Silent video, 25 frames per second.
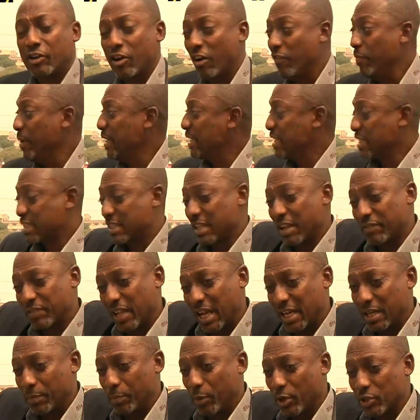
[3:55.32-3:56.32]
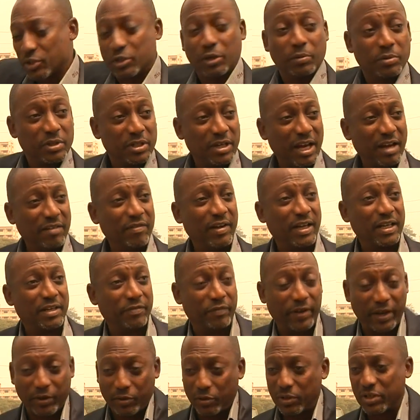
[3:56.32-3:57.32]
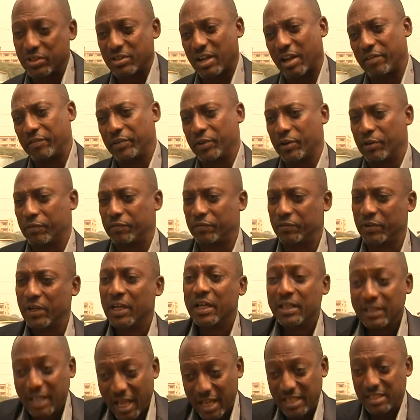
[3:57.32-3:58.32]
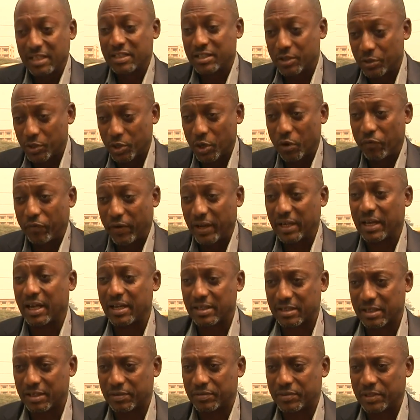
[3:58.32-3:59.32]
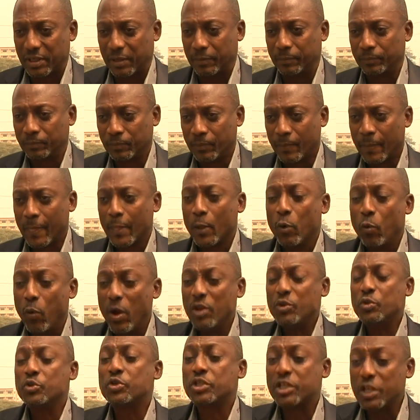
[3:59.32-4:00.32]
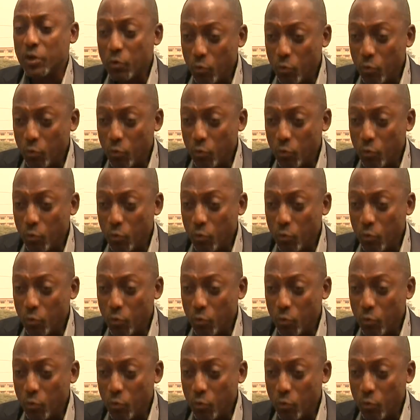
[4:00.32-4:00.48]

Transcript: government is left at the bus stop. The driver, the vehicle is driving off. That is the situation we find ourselves now. We want to see